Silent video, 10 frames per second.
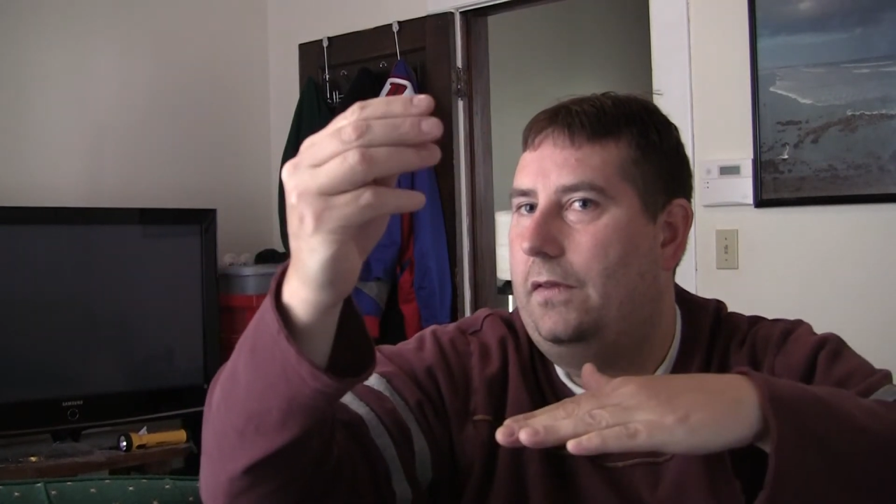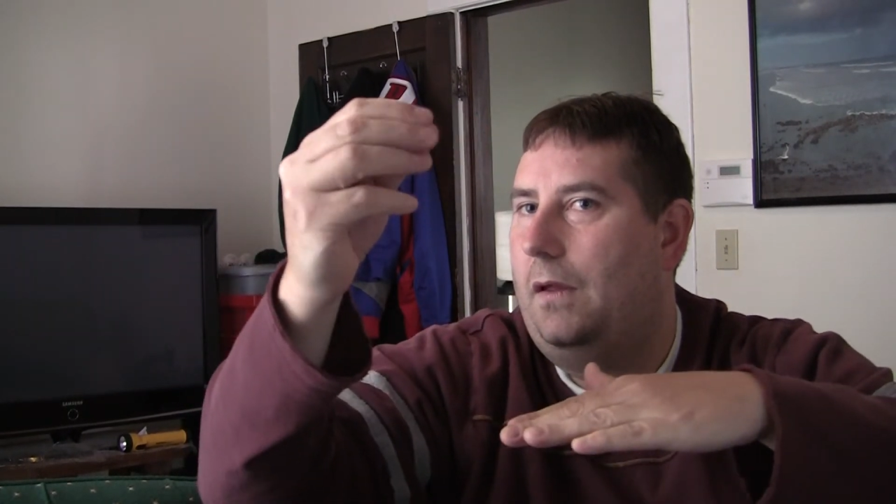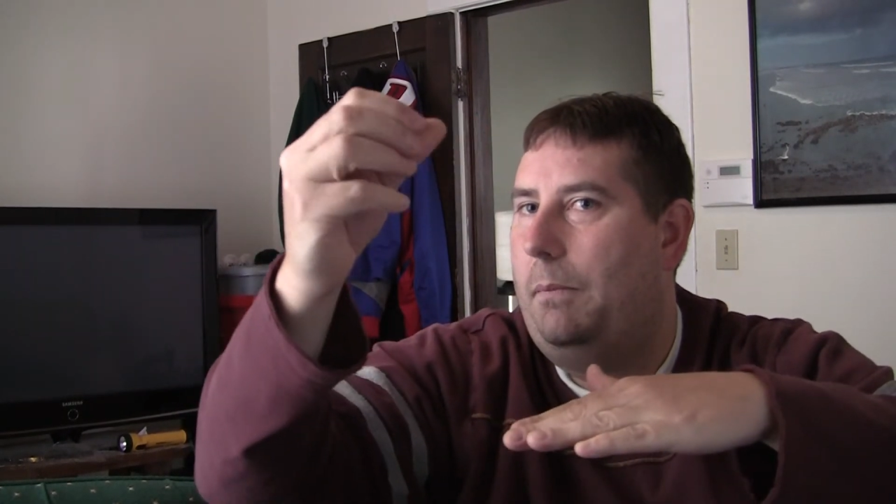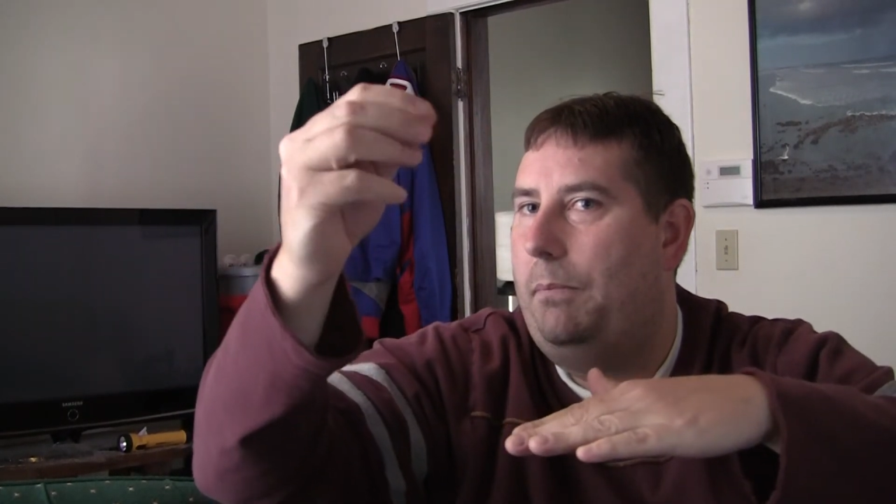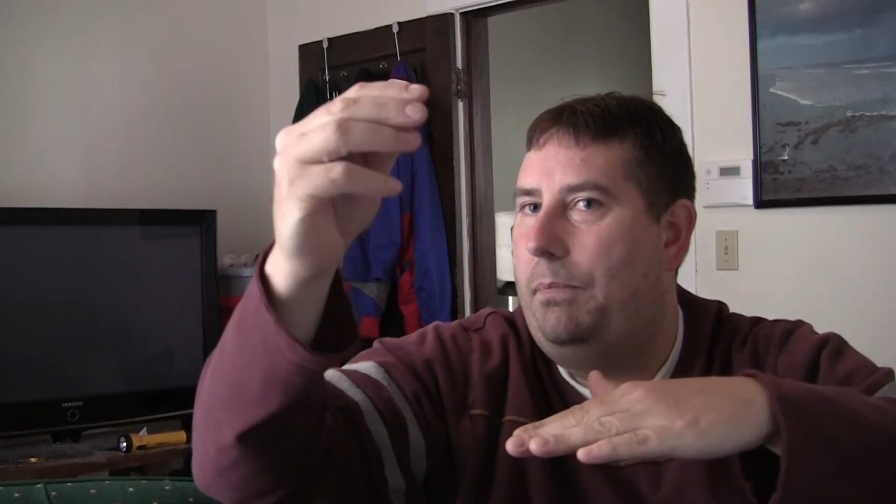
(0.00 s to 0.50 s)

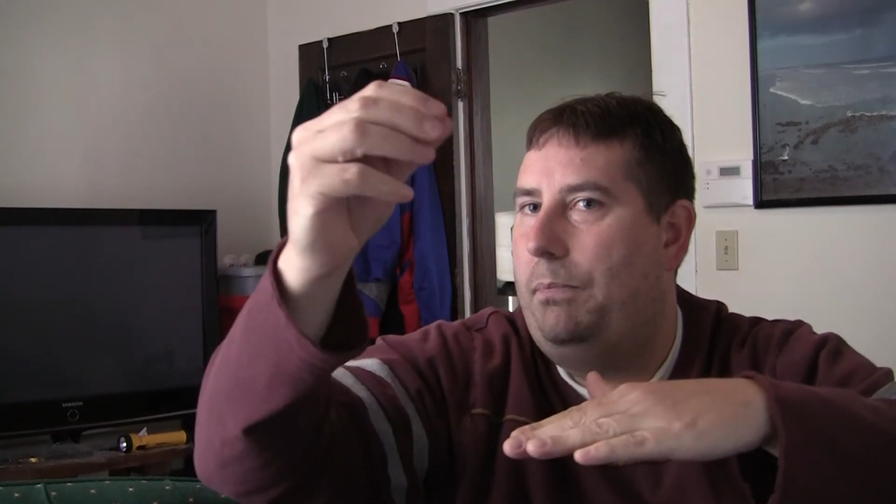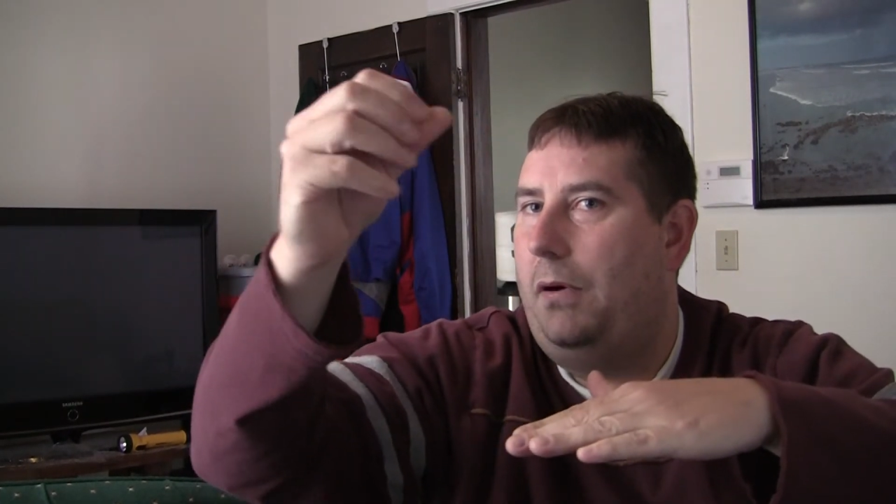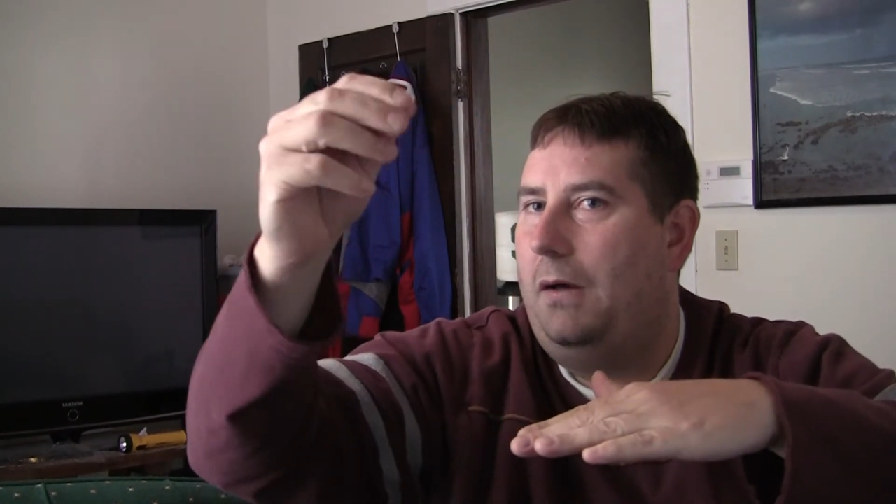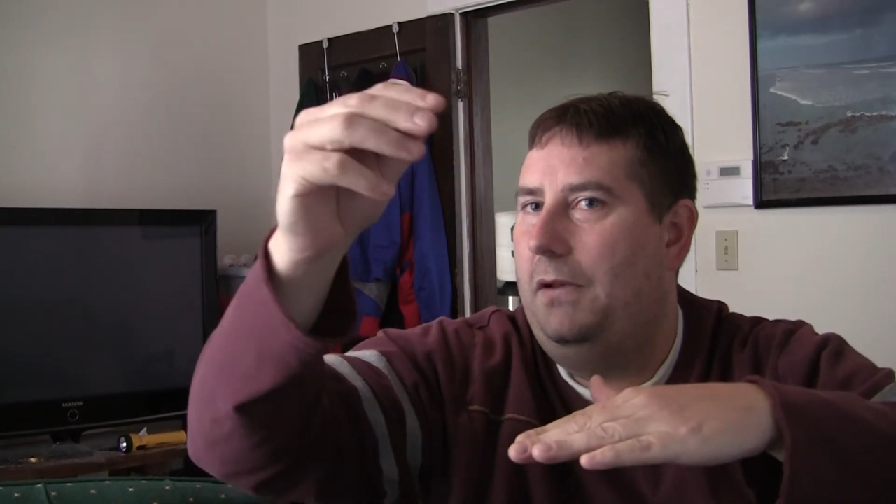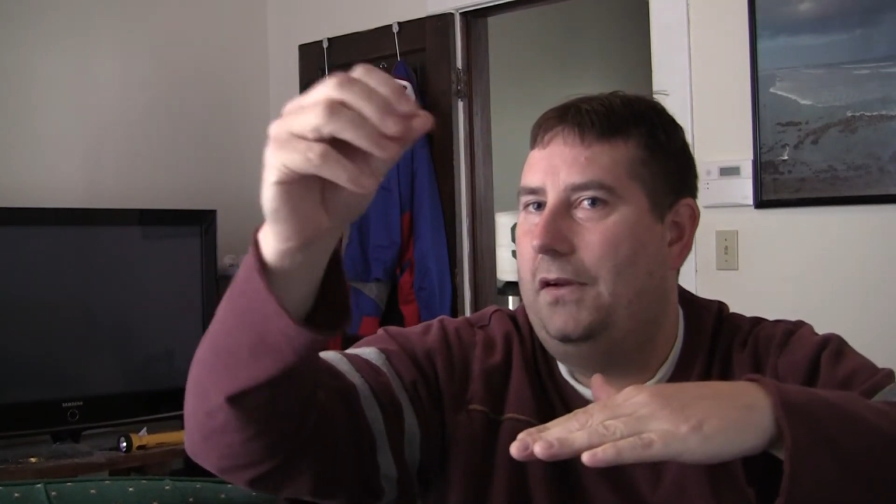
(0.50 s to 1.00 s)
the
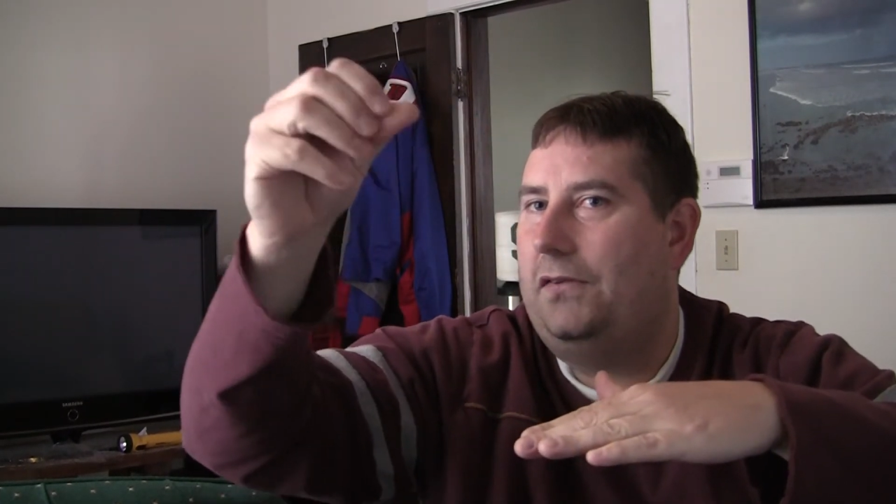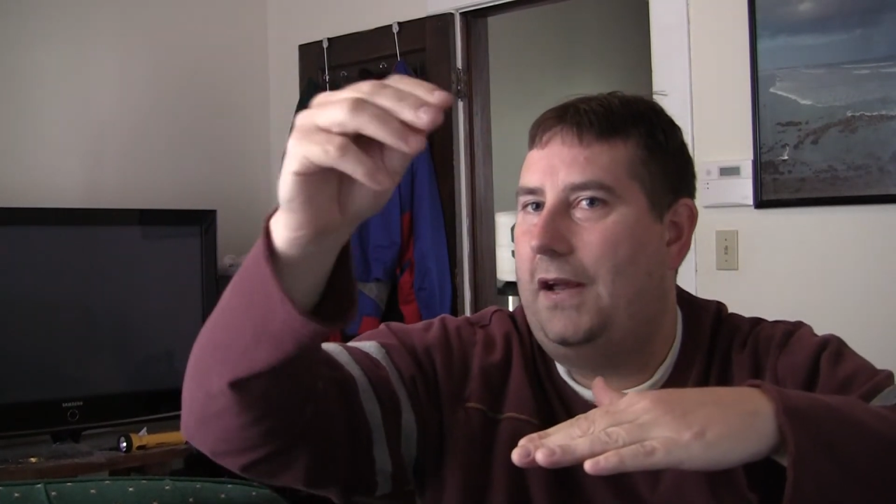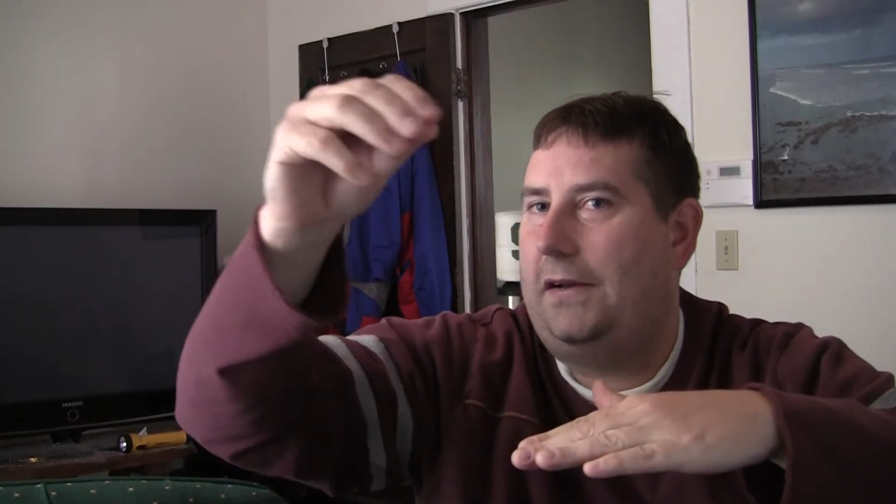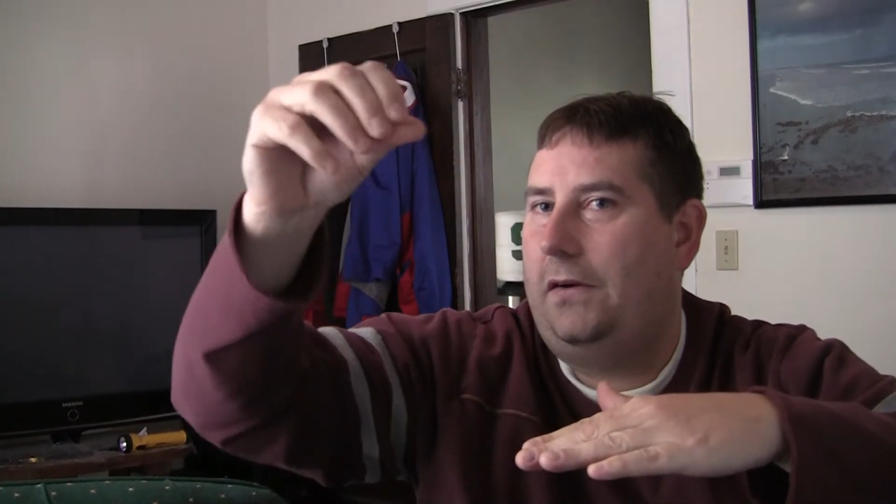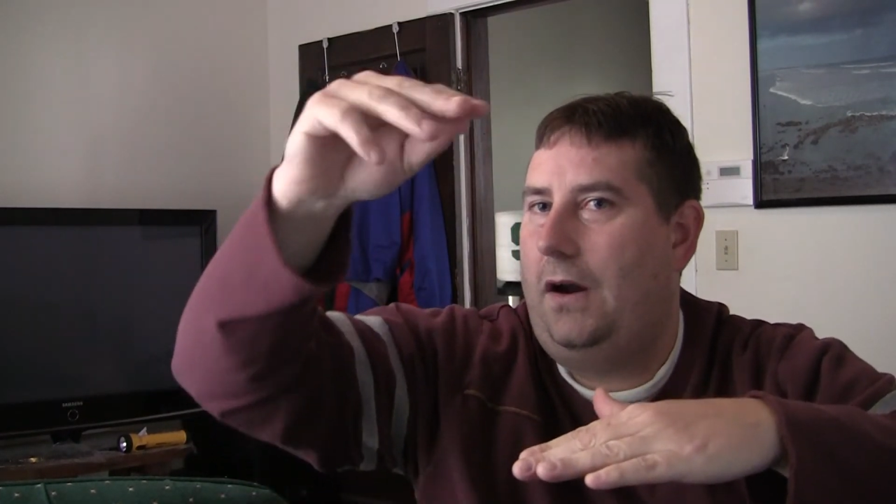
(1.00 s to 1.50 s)
public
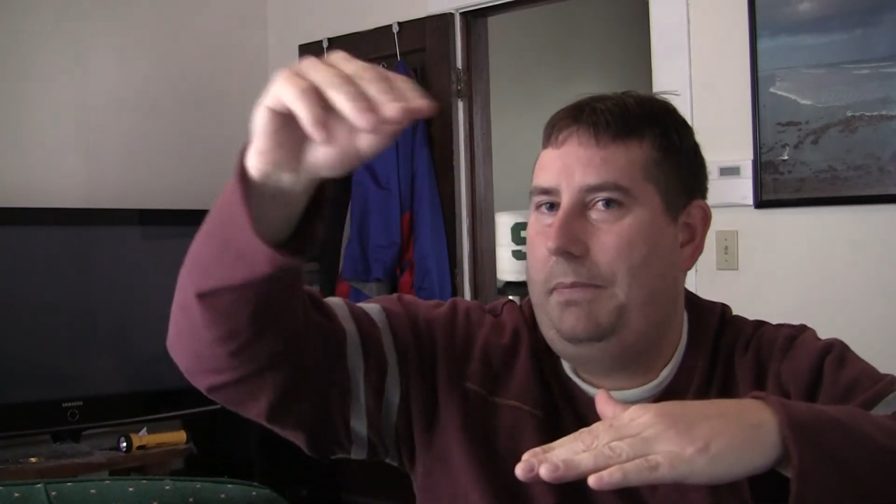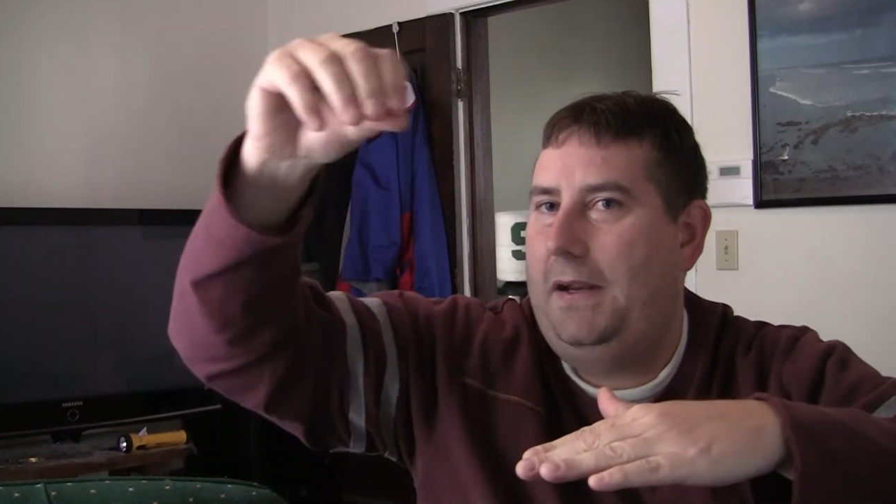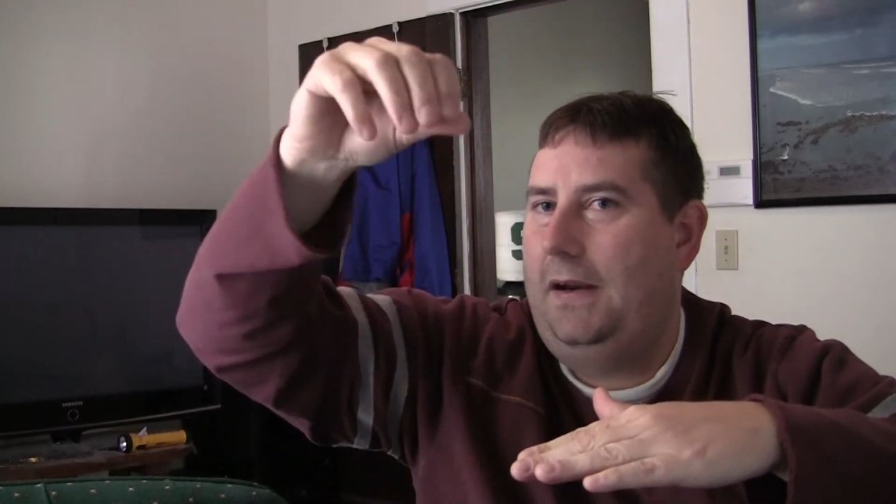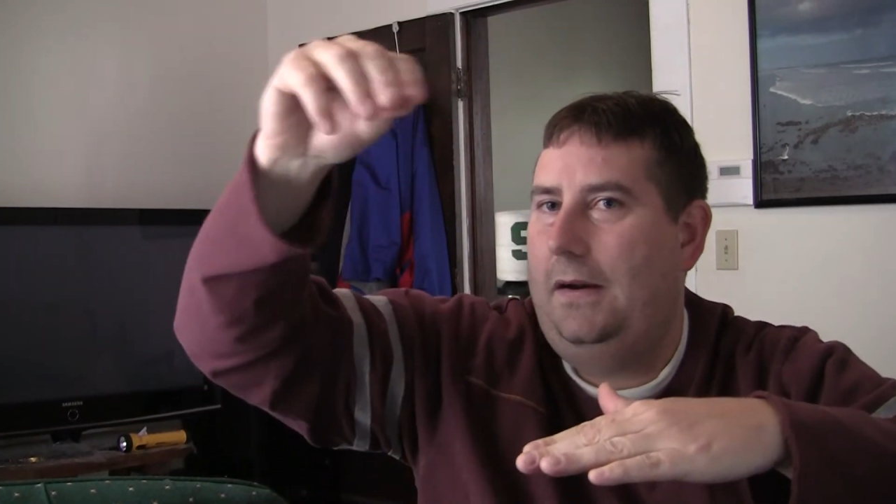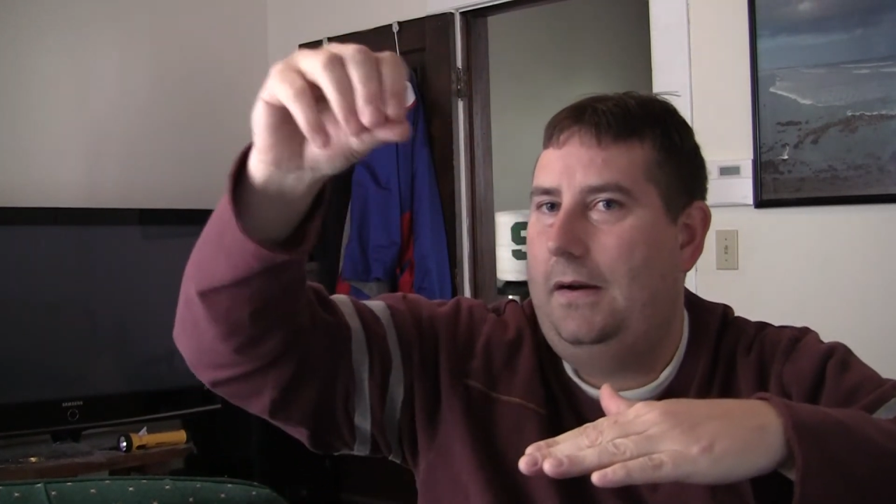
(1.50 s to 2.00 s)
sector up
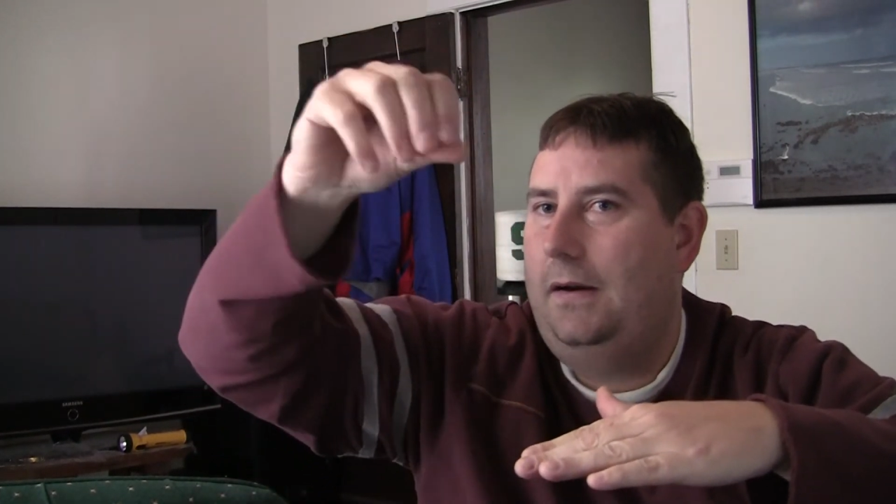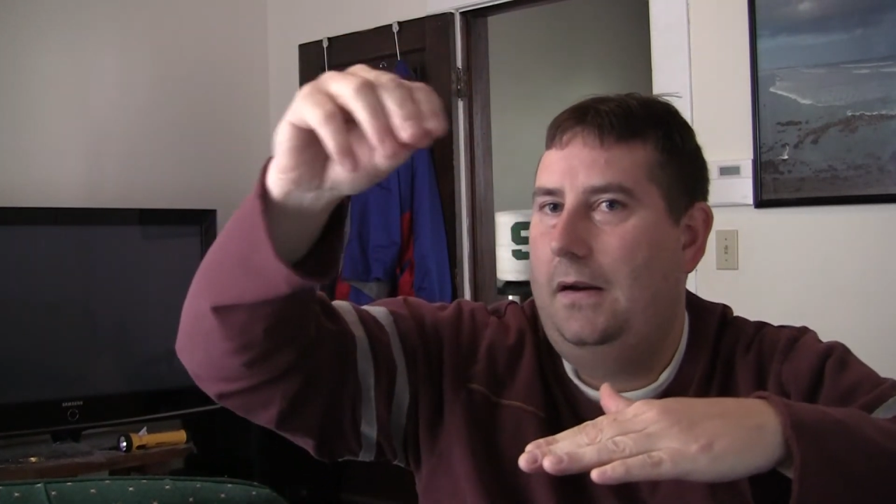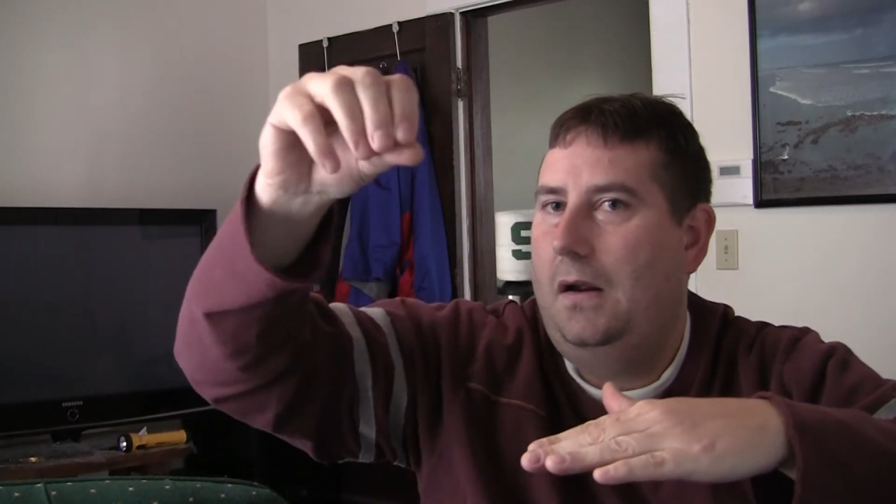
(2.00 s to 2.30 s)
here,